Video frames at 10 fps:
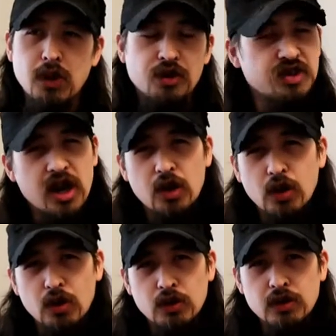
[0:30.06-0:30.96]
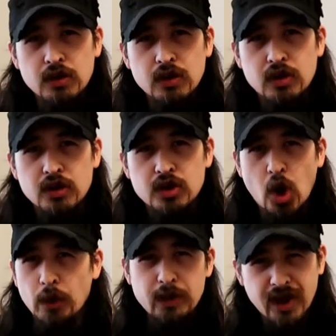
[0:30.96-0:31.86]
Montero
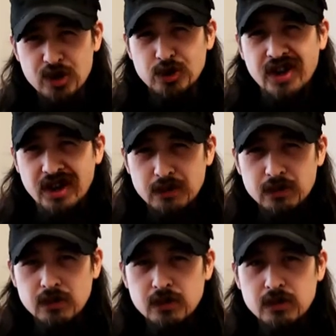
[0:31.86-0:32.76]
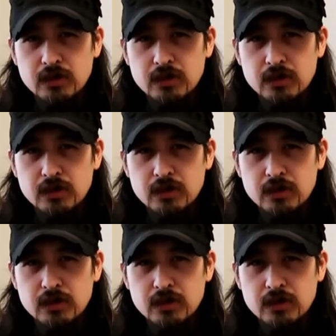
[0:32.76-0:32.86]
Call Me By Your Name.